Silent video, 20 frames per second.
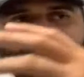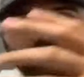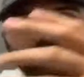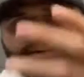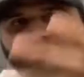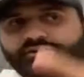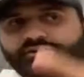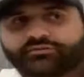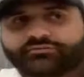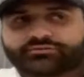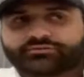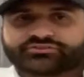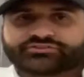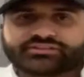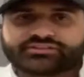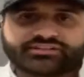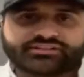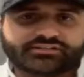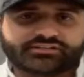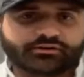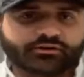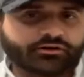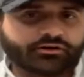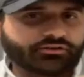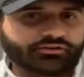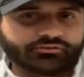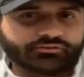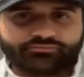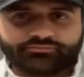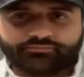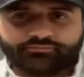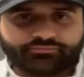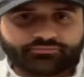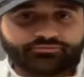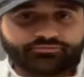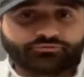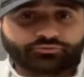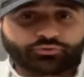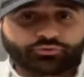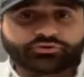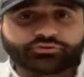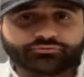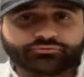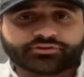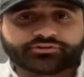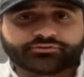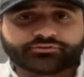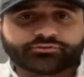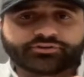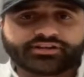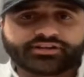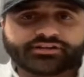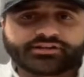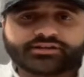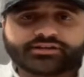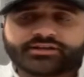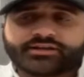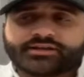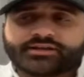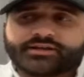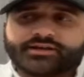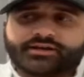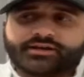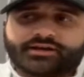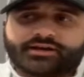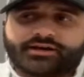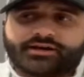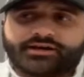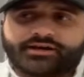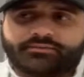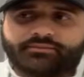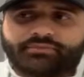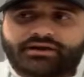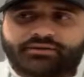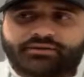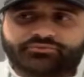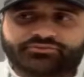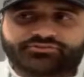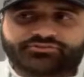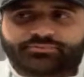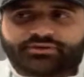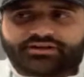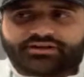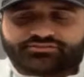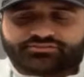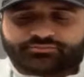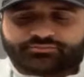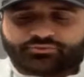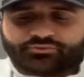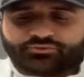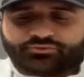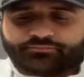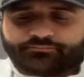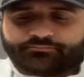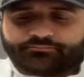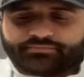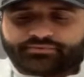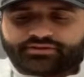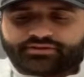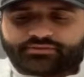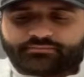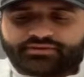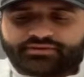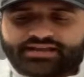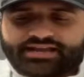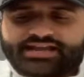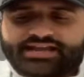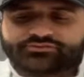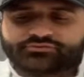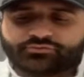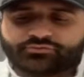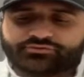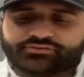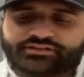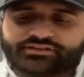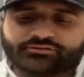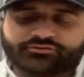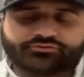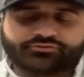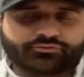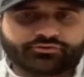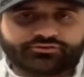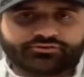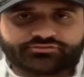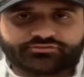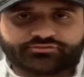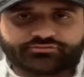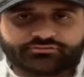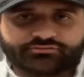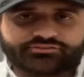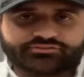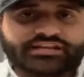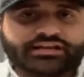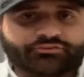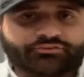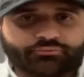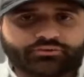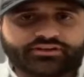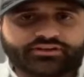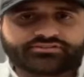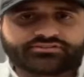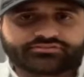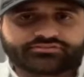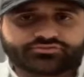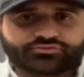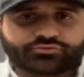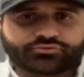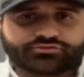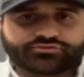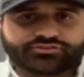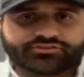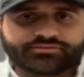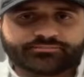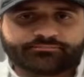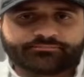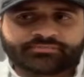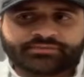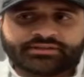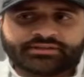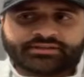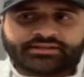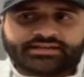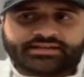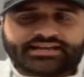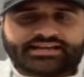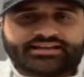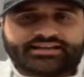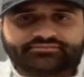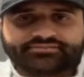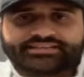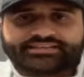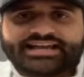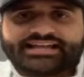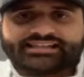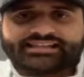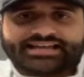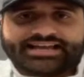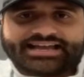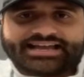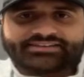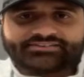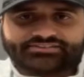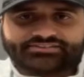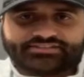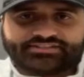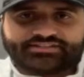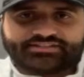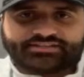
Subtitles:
and oversee all of Florida recruiting. I'm responsible, my actual territories are Southwest Georgia. I have Tallahassee,